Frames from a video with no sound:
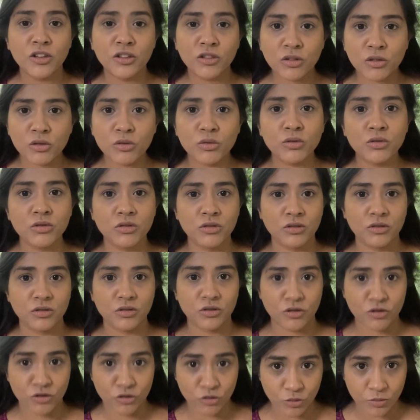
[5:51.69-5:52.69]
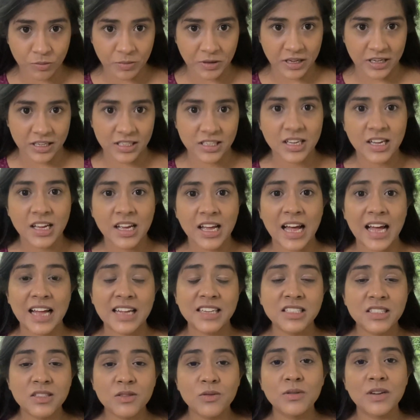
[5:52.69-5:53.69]
through TrueBit
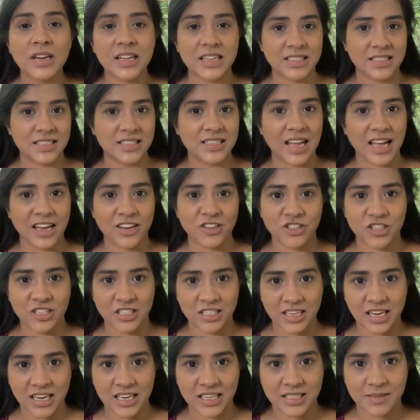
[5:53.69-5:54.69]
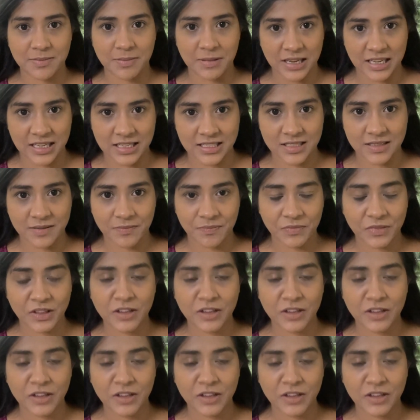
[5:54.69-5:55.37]
as soon as the action takes place.